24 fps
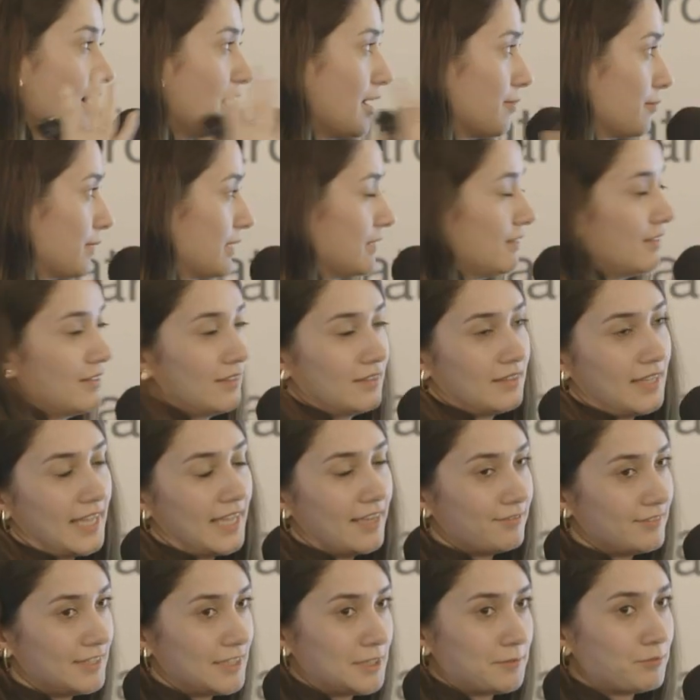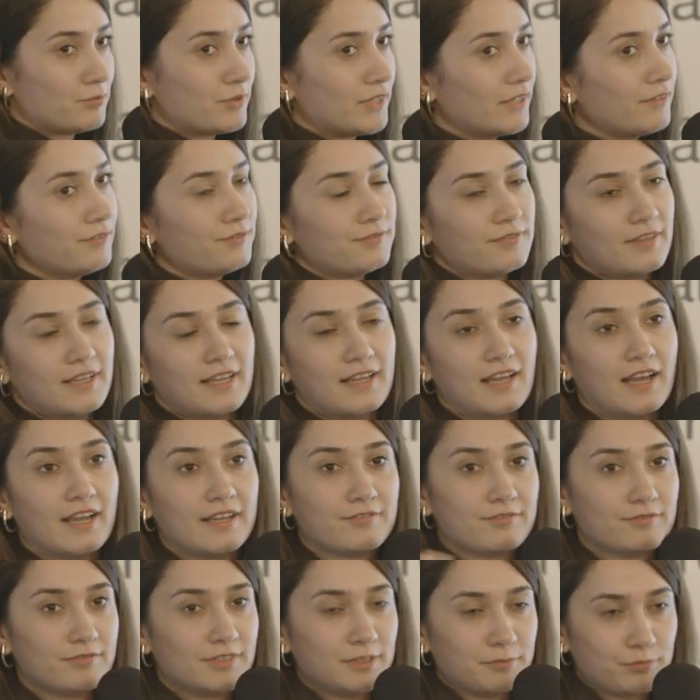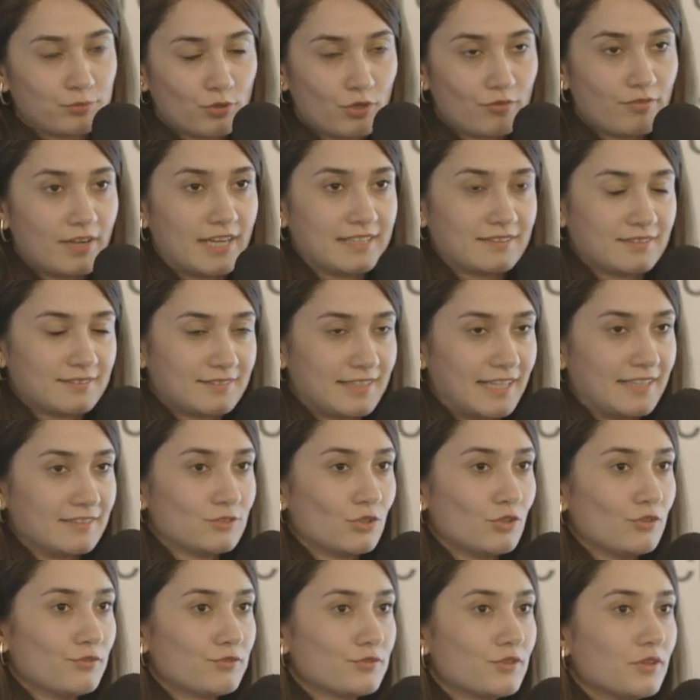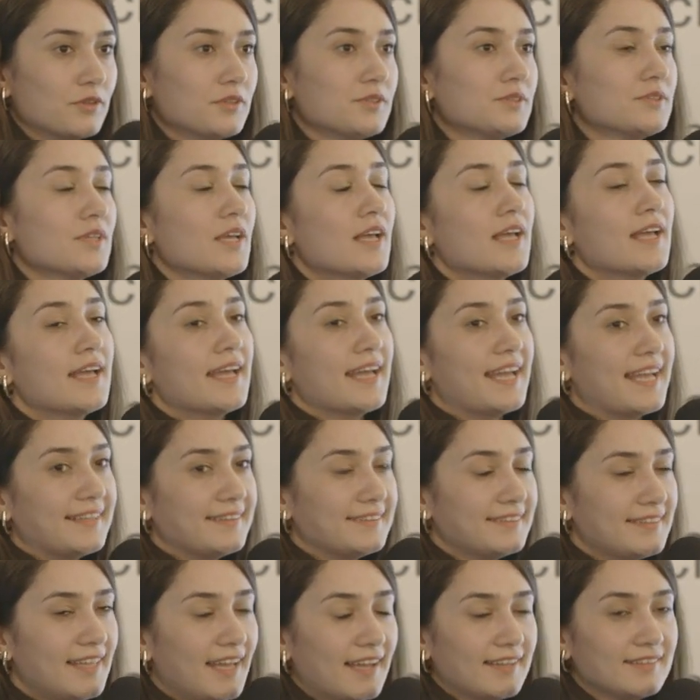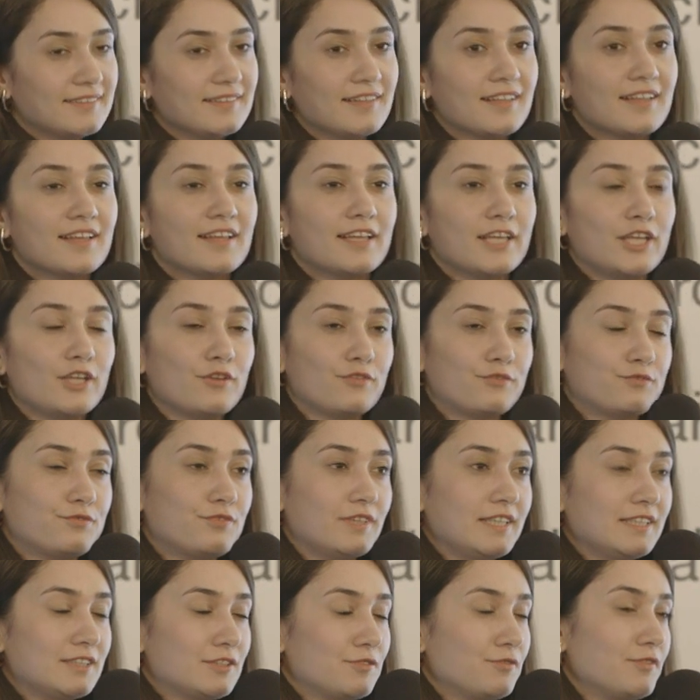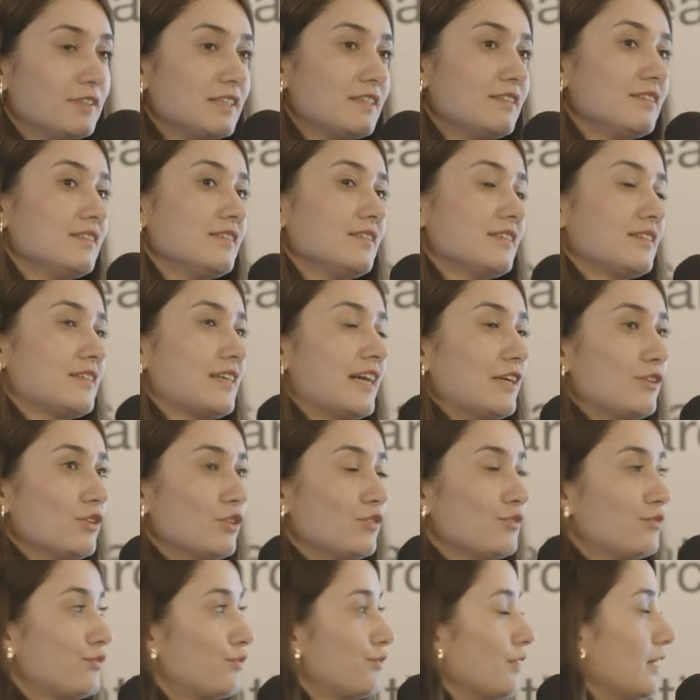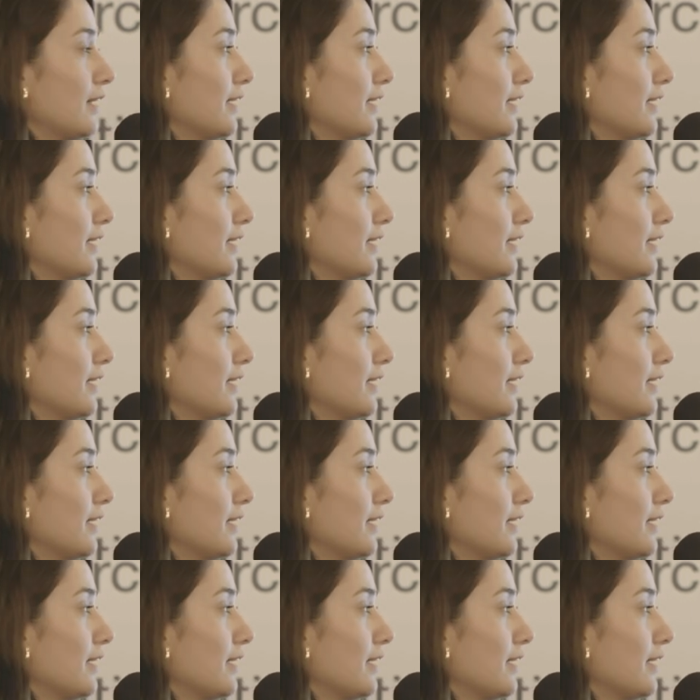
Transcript: I'm gonna have this brief. I will provide the data, of course, and then if it will kind of